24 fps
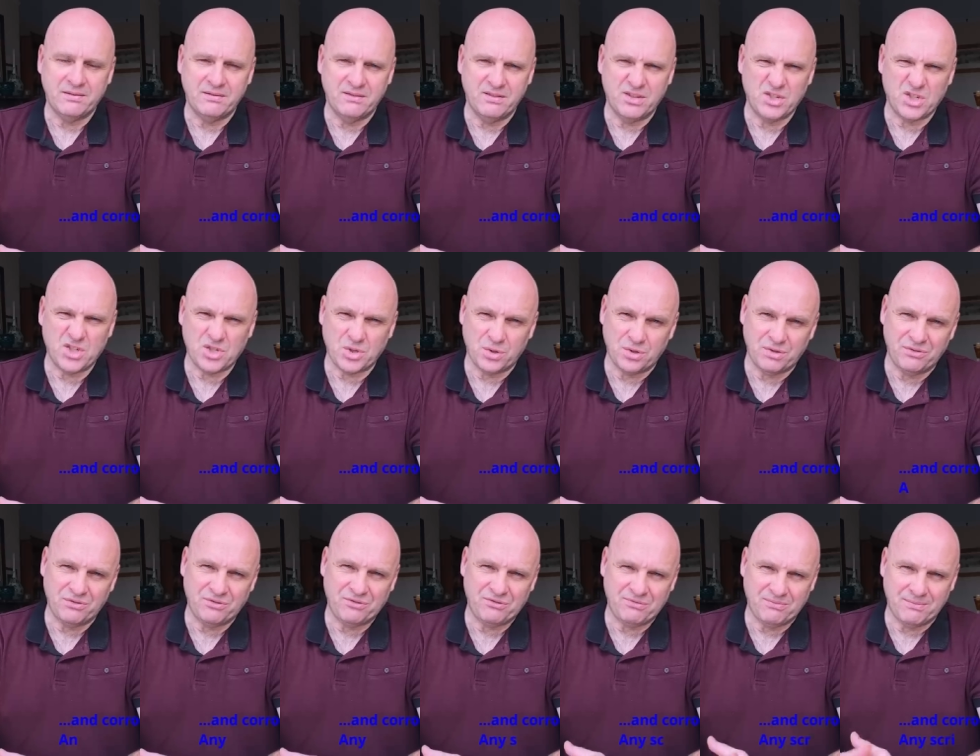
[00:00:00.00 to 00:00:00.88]
the sort
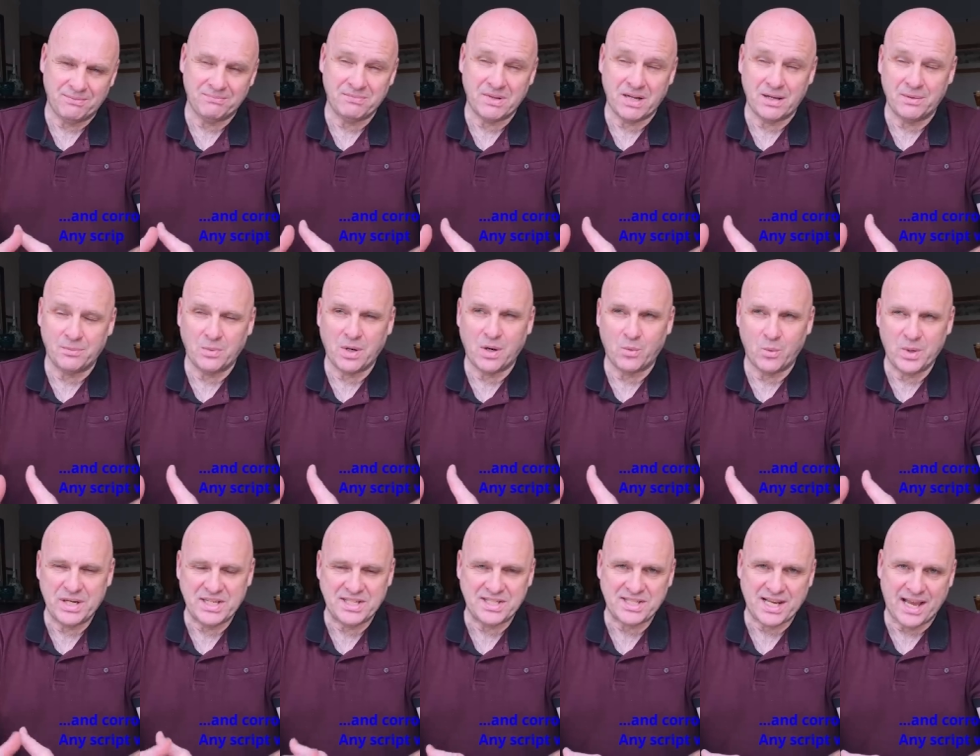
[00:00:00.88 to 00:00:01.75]
of well
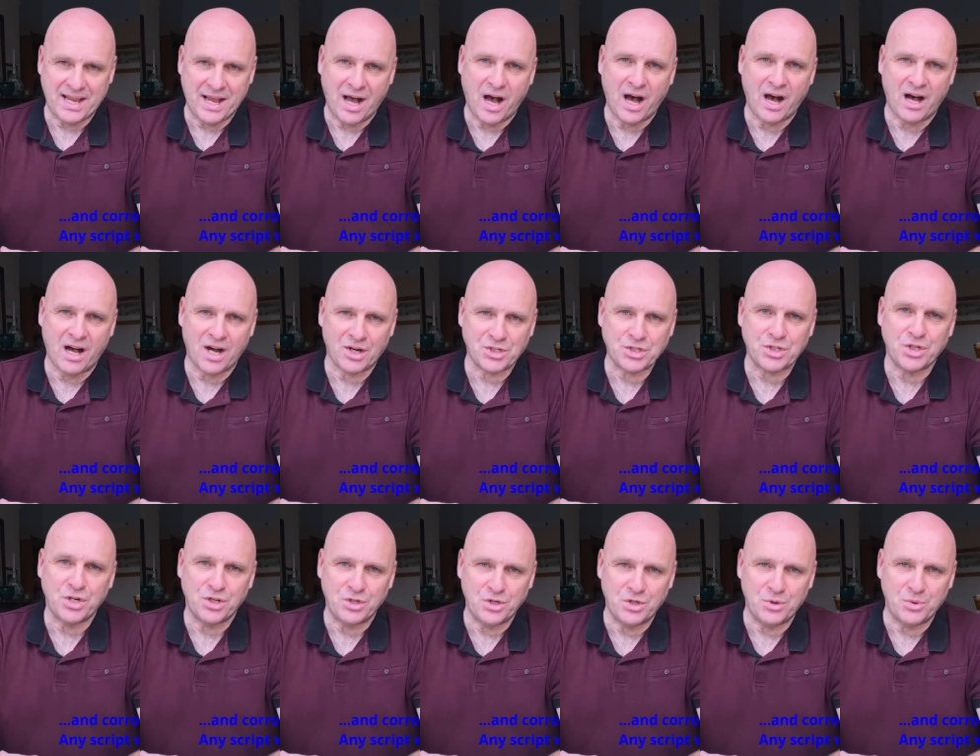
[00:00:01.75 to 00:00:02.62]
we'd say
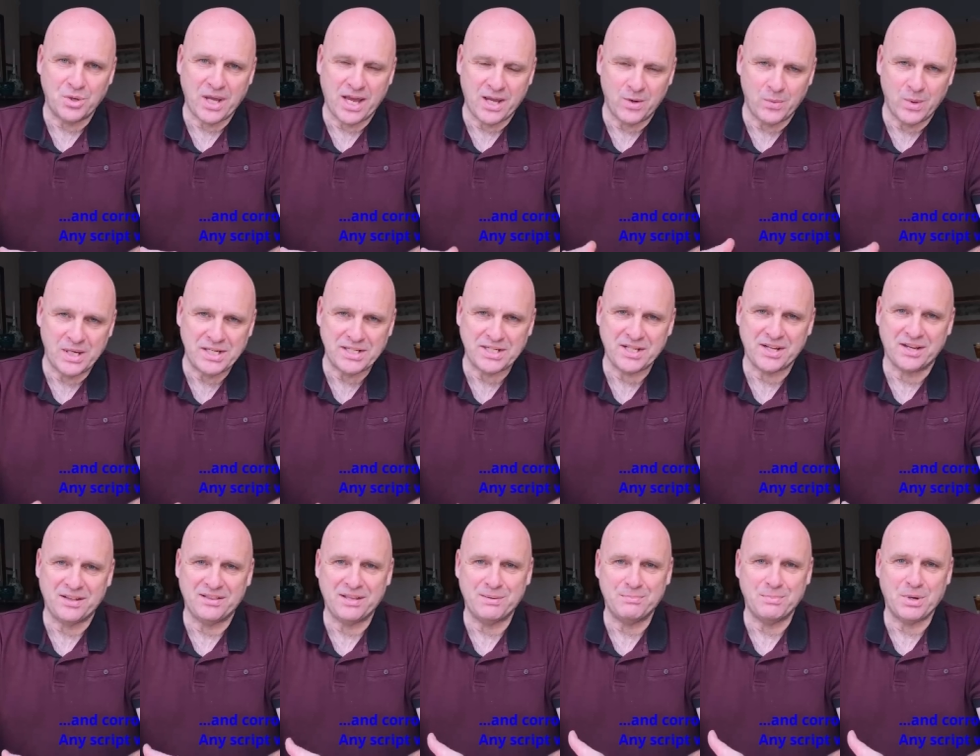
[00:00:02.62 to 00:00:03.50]
harsh UK
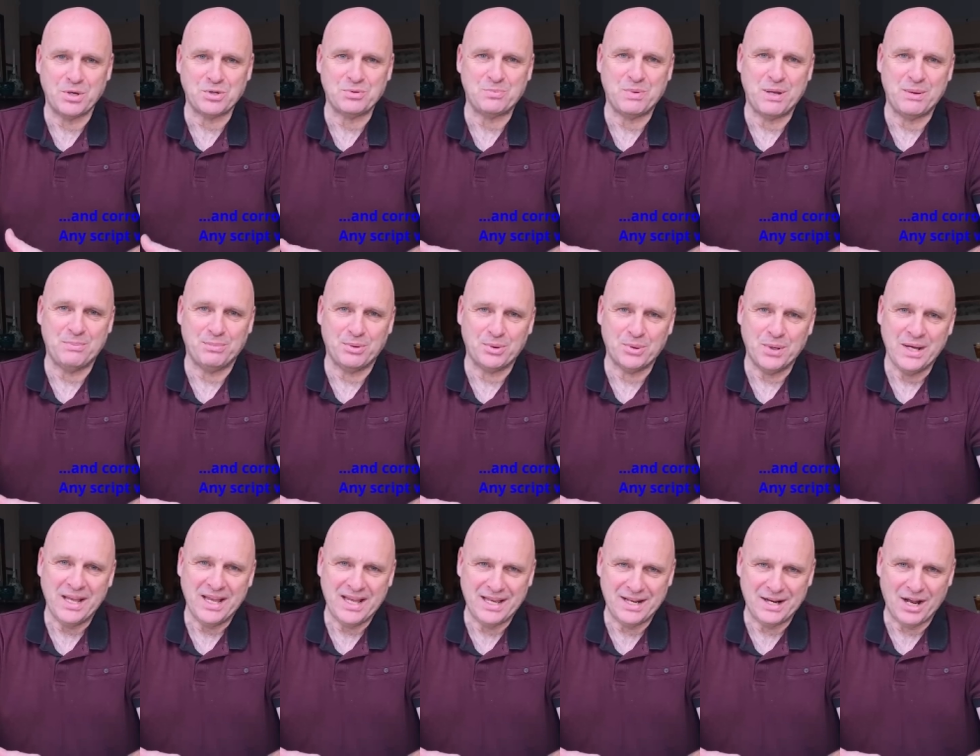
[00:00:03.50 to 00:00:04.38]
winter I think most people
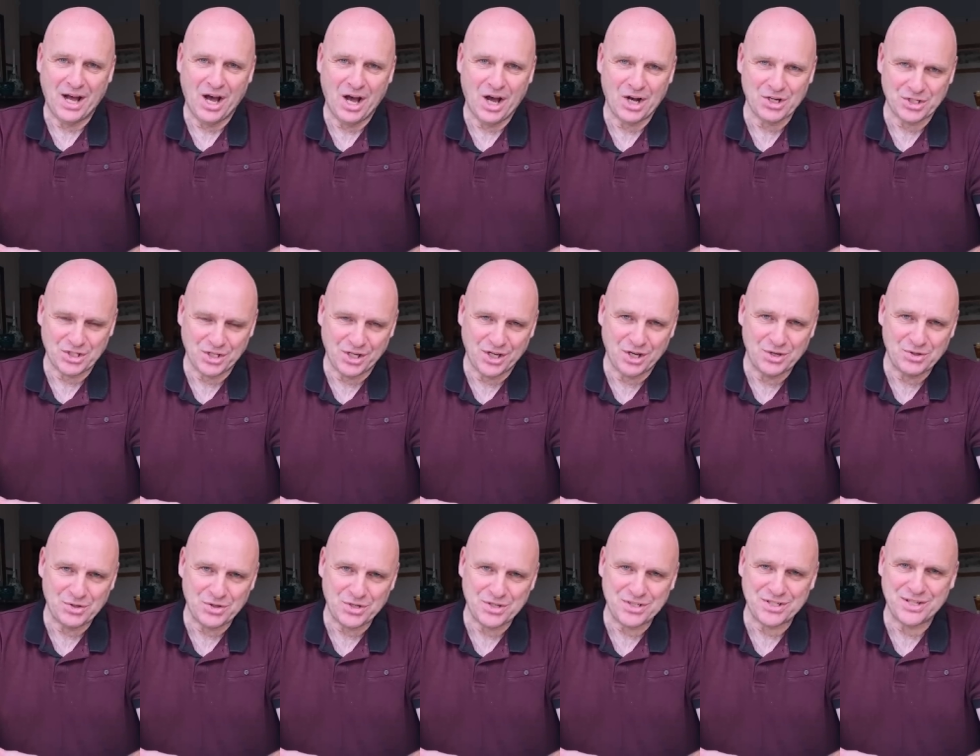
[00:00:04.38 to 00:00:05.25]
in harsher
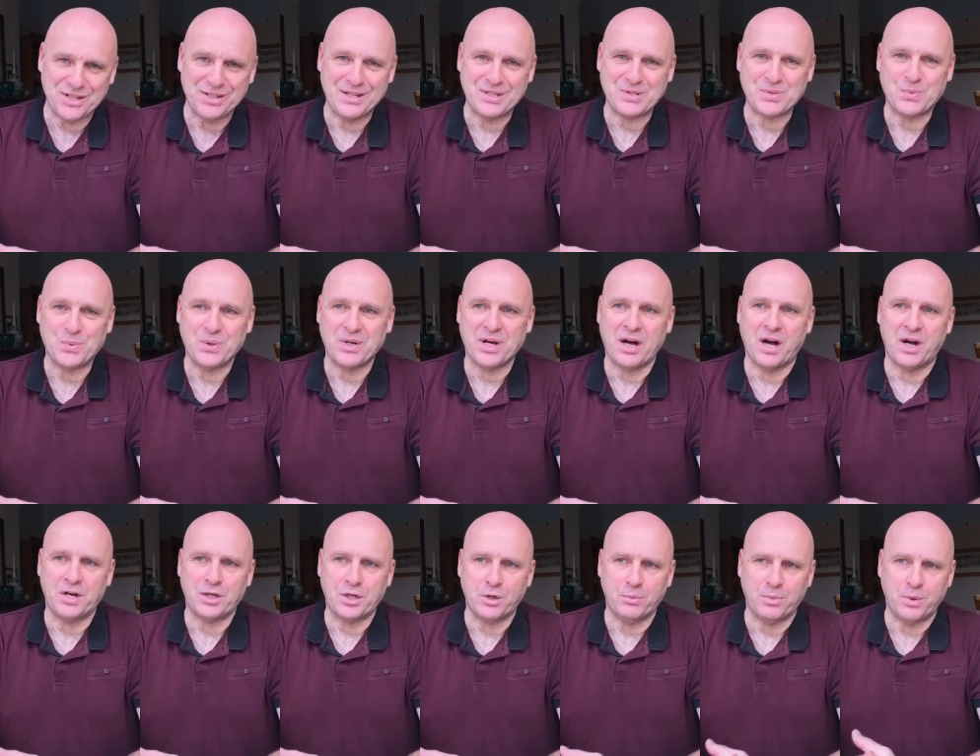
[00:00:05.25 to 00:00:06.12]
countries than this would
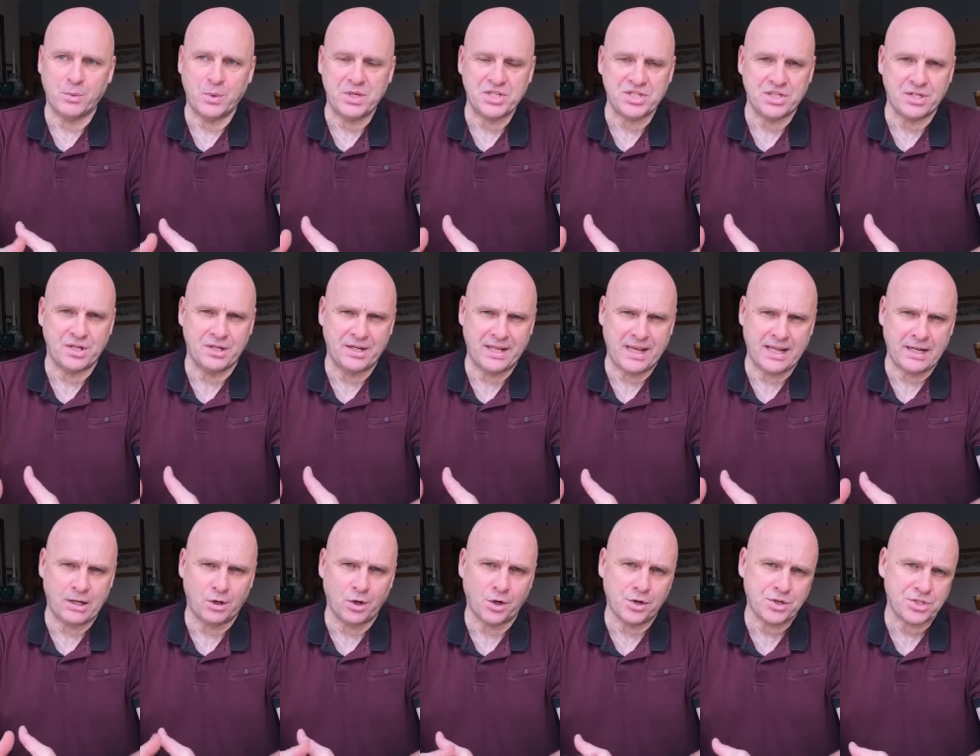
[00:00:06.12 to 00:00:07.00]
argue but we certainly
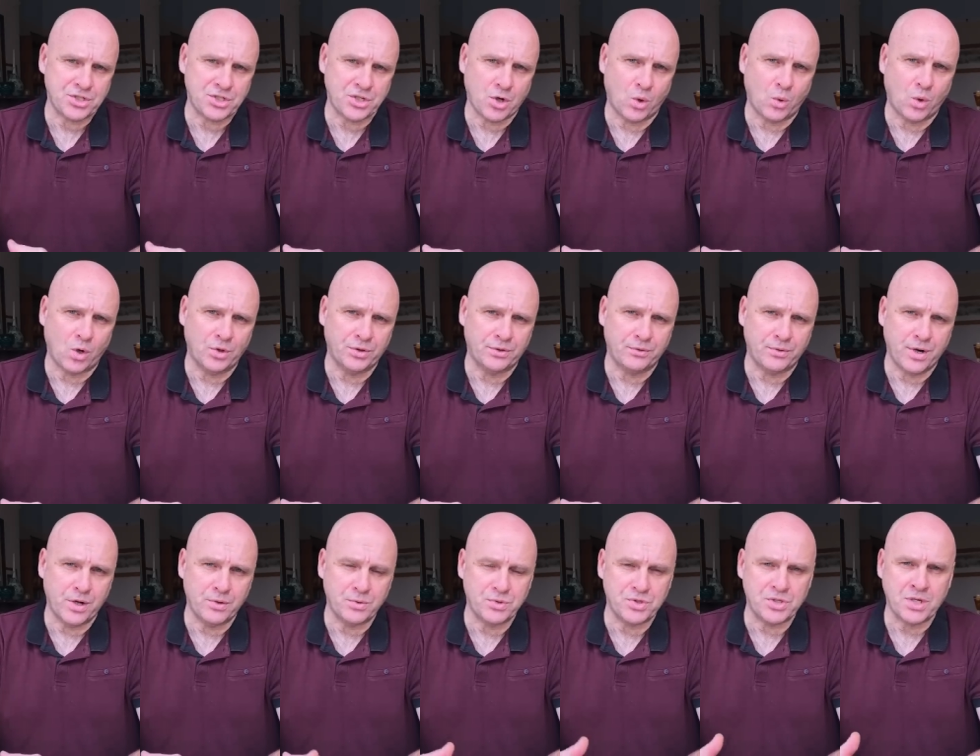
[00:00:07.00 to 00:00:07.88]
get a lot of salt on the
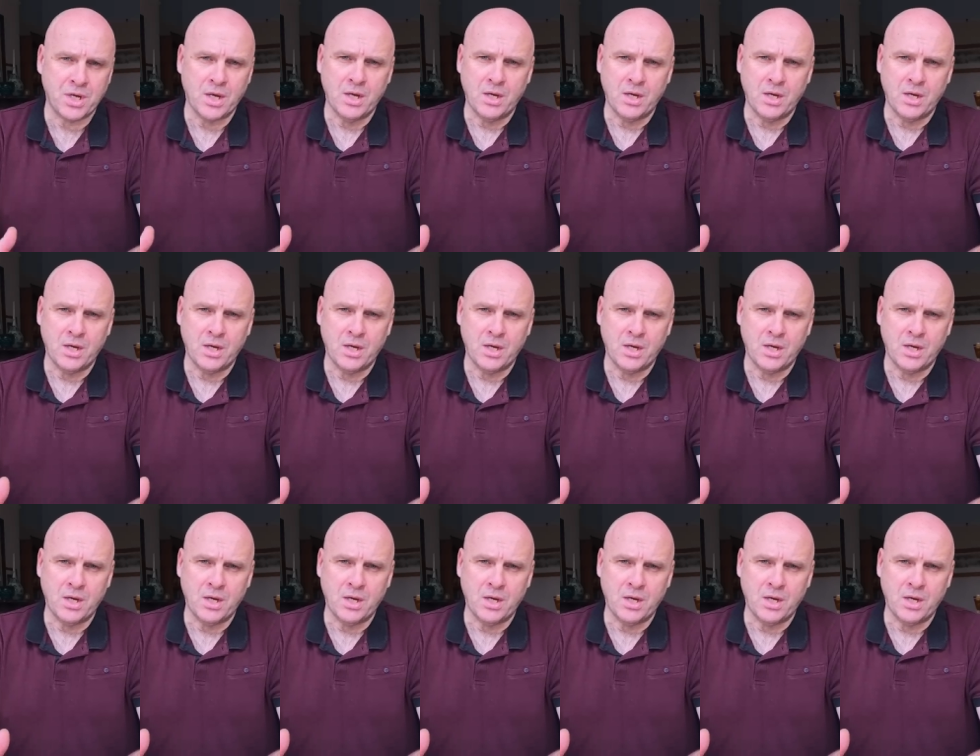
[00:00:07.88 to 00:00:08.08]
roads